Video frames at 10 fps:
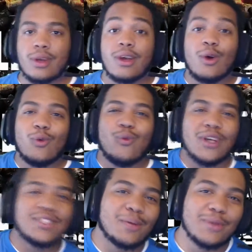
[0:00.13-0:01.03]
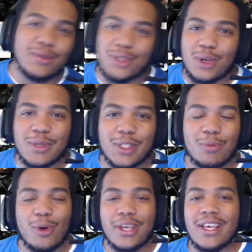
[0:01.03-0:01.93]
What's up, YouTube? It's your
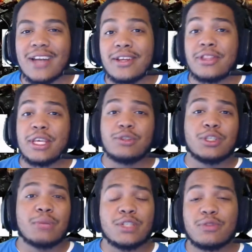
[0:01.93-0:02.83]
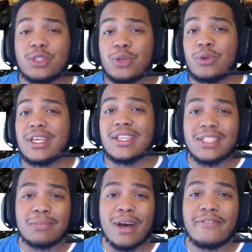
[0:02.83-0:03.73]
boy Yotna. Thank you so much for tuning in to
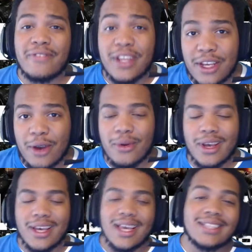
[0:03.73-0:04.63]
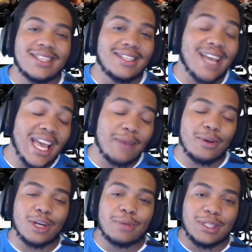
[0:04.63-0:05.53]
my video. And today we're
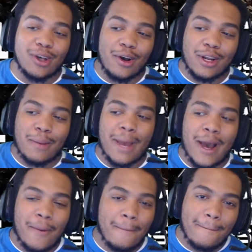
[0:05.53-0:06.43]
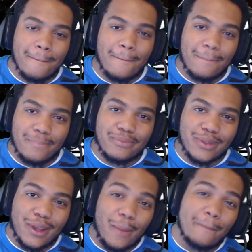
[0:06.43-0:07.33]
going to be talking about
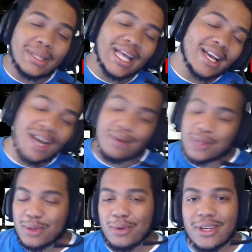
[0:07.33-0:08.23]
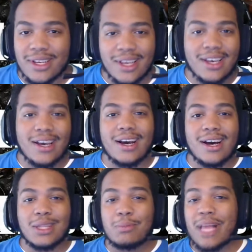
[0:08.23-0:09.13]
Black Ops 3.
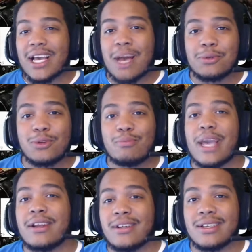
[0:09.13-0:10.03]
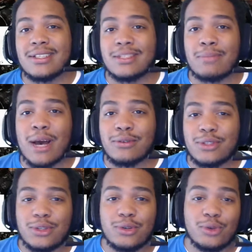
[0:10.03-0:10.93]
The Black Ops 3 beta is about
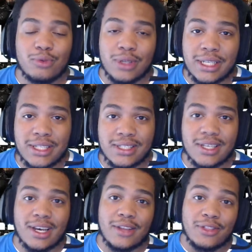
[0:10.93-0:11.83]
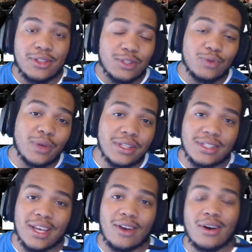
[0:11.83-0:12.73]
to release this
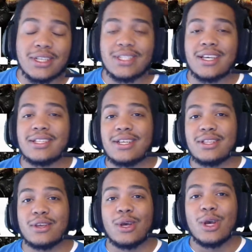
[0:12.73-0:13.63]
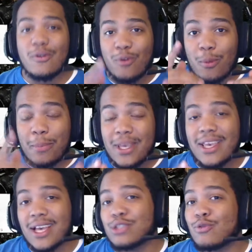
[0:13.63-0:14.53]
Wednesday, August 19th, for
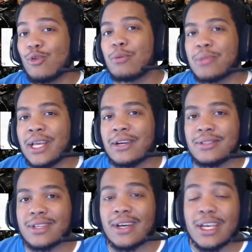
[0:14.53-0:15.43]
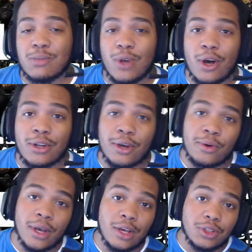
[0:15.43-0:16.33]
PS4 players. As we all know,
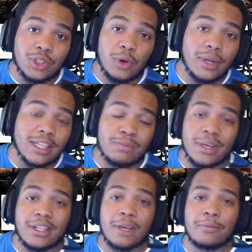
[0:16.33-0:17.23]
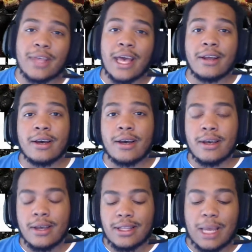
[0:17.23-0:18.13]
Sony has picked up
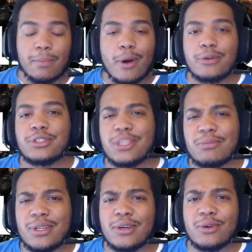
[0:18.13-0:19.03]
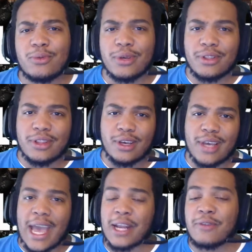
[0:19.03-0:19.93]
that partnership deal with
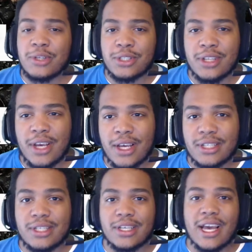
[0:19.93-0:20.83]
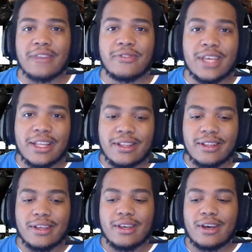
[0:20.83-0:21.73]
Activision to kind of get
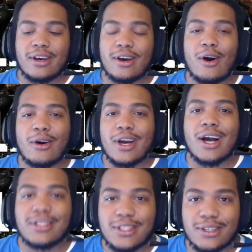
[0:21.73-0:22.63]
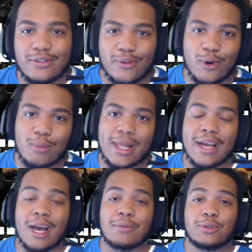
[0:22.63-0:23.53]
all content for Black
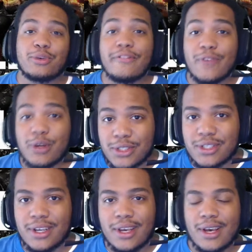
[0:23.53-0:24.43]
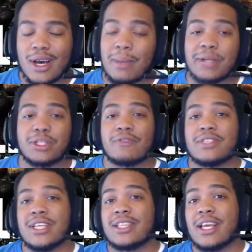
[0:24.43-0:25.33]
Ops 3 first. Microsoft has
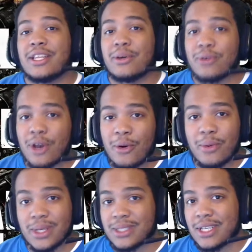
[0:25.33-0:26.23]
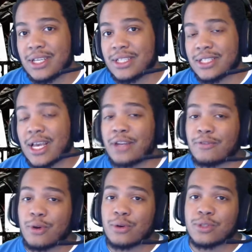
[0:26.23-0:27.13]
let that deal go as they decide to
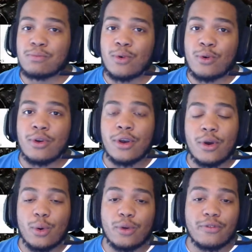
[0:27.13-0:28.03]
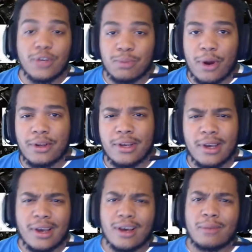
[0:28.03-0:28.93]
focus more on first party.
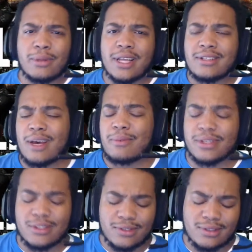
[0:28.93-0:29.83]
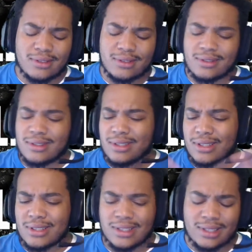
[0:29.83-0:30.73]
But that topic's
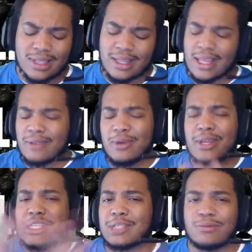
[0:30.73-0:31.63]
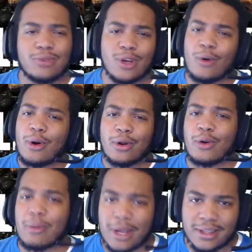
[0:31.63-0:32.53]
we can go on and on
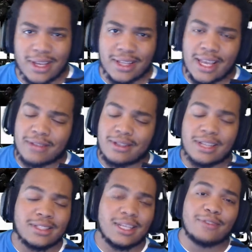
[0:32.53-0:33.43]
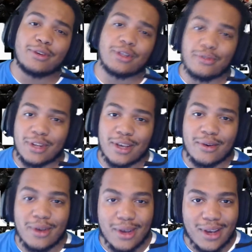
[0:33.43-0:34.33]
about that. That's saved for another video.
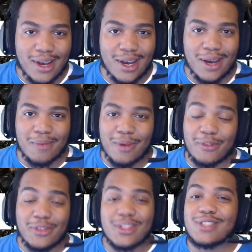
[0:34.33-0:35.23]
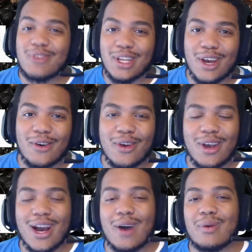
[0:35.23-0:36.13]
But for this video,
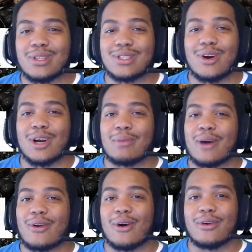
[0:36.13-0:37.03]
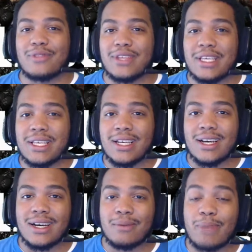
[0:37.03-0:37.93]
I want to talk about all of the
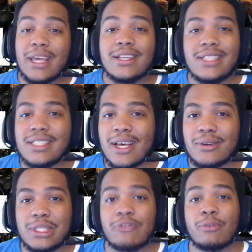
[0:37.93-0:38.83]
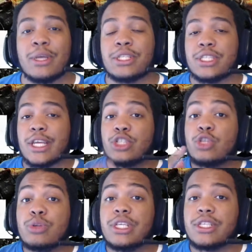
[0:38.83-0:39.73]
beta details and information that you
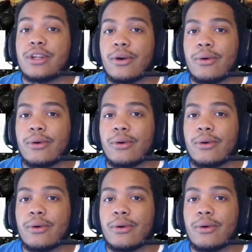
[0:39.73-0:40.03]
need to know